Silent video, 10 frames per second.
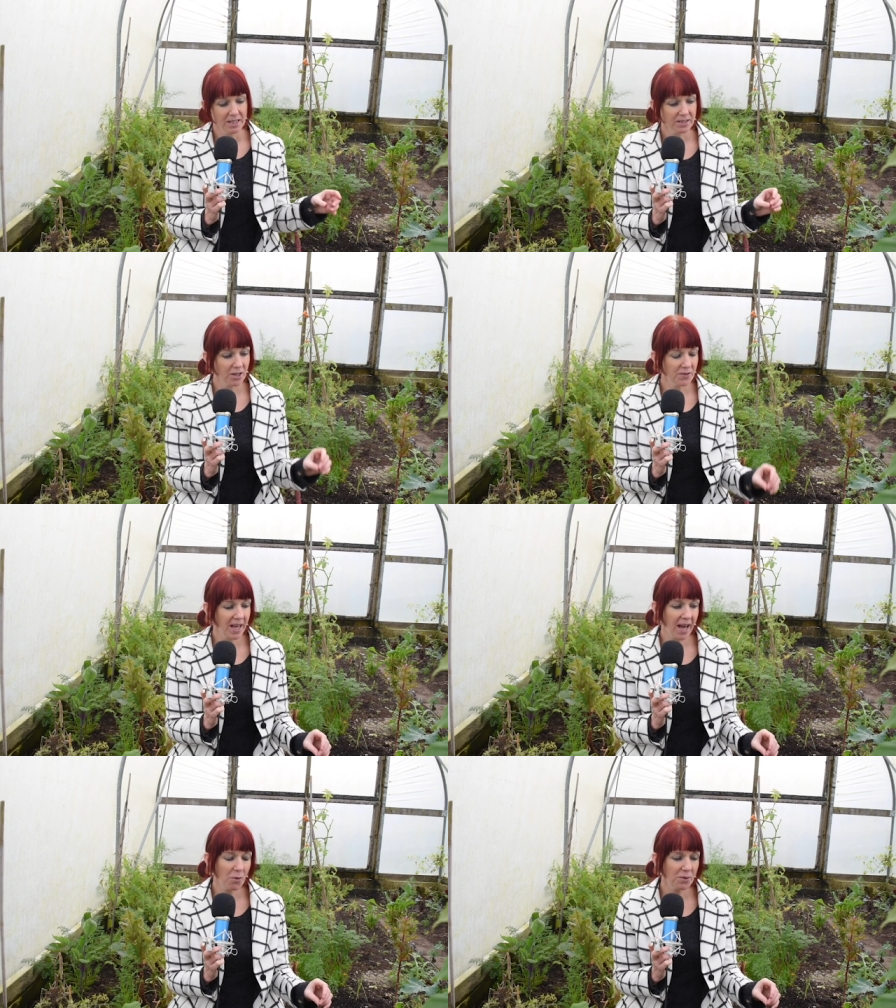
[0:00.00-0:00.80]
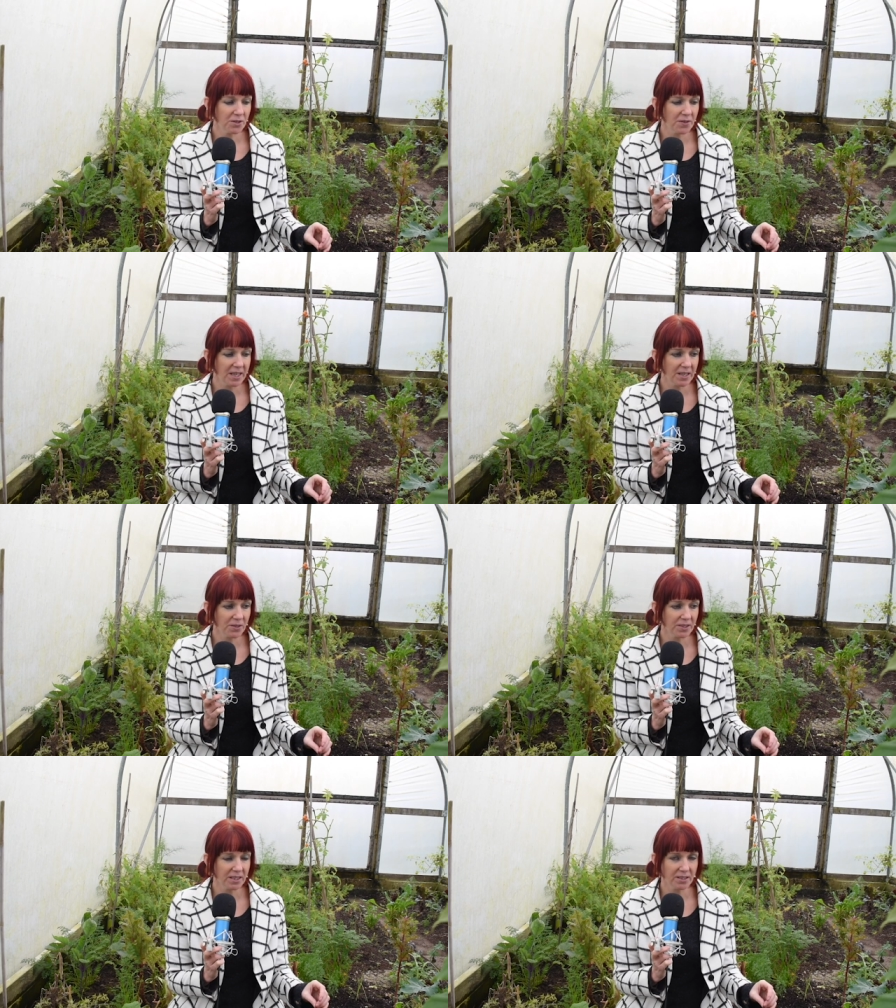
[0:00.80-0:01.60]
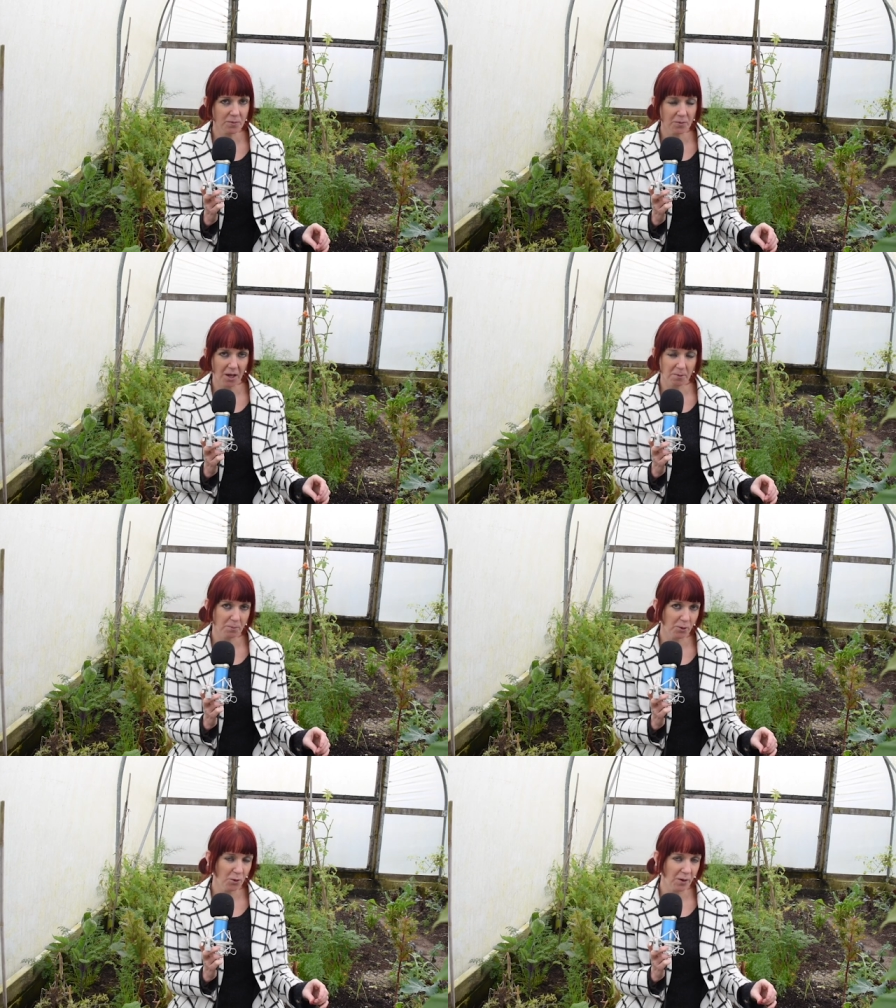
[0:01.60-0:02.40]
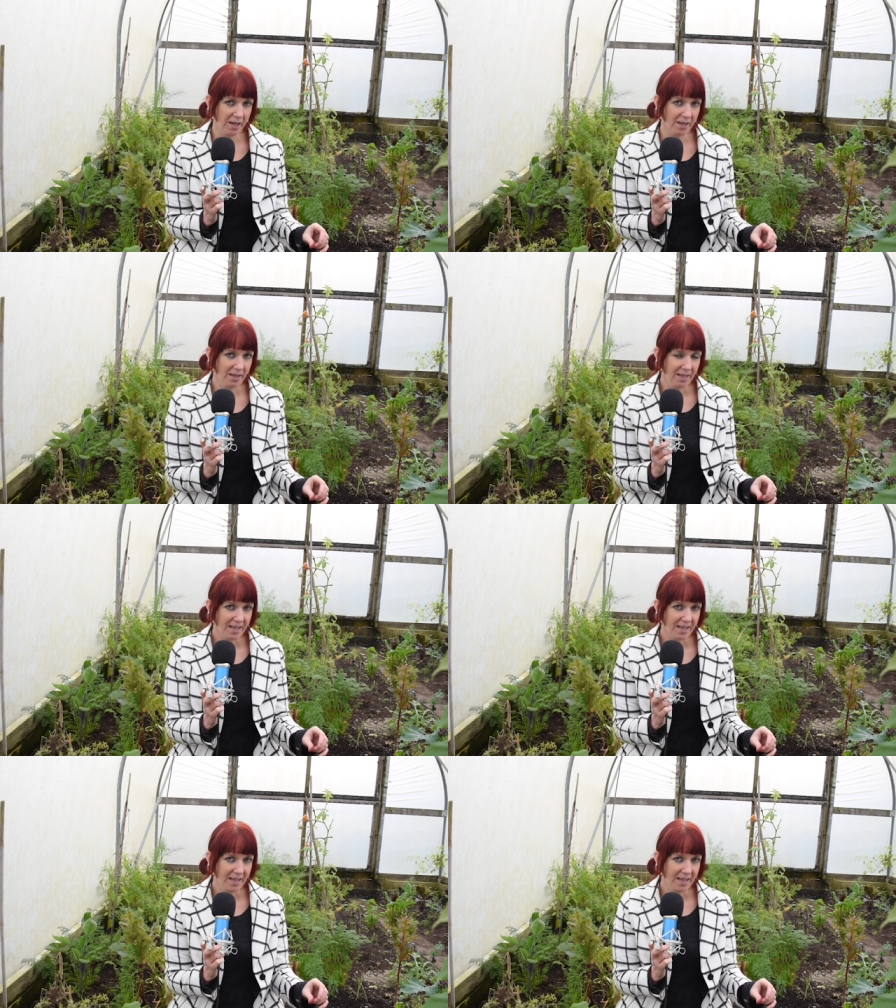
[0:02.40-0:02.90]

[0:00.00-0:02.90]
So now with the, the system that I employ,